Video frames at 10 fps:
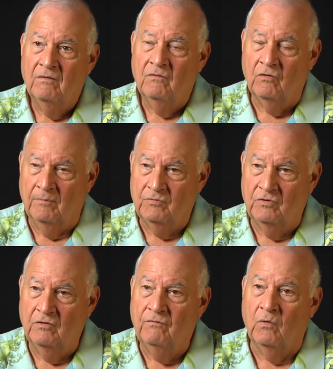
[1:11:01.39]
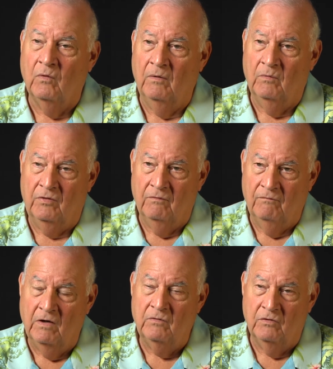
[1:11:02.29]
Trump stood for and what the
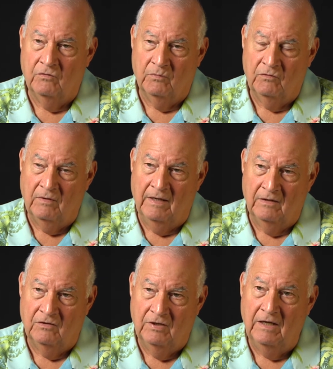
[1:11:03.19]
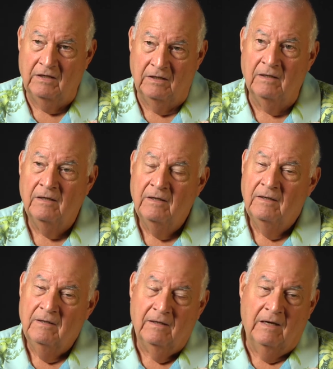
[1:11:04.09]
voters were trying to tell you.
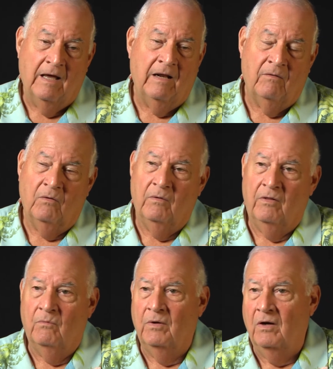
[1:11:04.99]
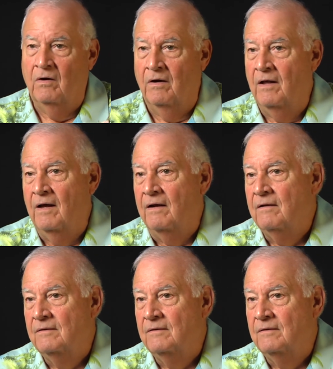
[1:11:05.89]
And I don't know whether we are or not.